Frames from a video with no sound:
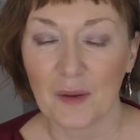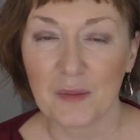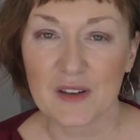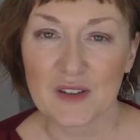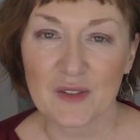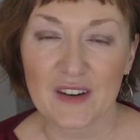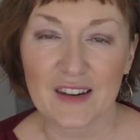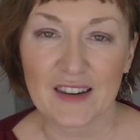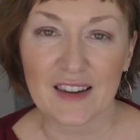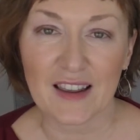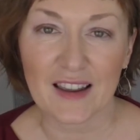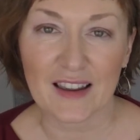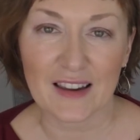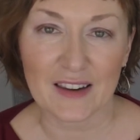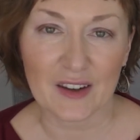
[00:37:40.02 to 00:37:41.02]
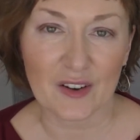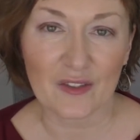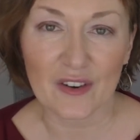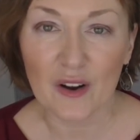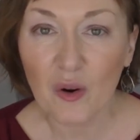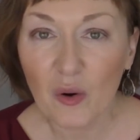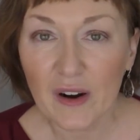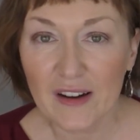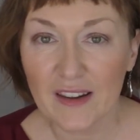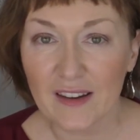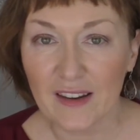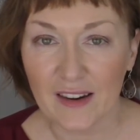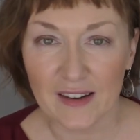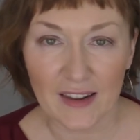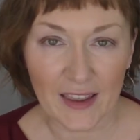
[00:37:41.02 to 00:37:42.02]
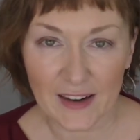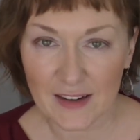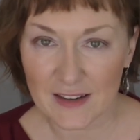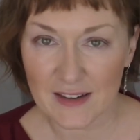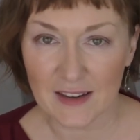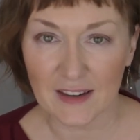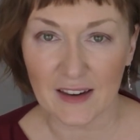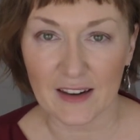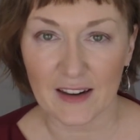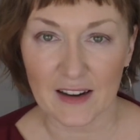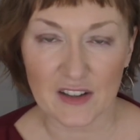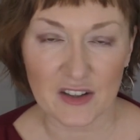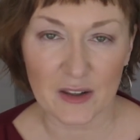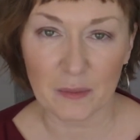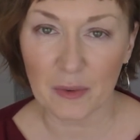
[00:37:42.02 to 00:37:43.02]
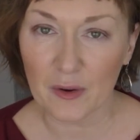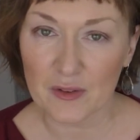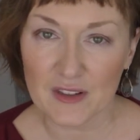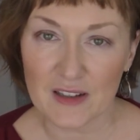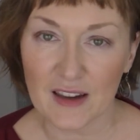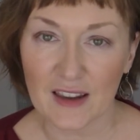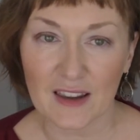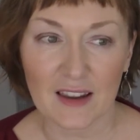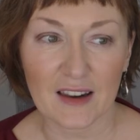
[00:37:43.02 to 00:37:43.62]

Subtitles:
between recording and editing and actually posting.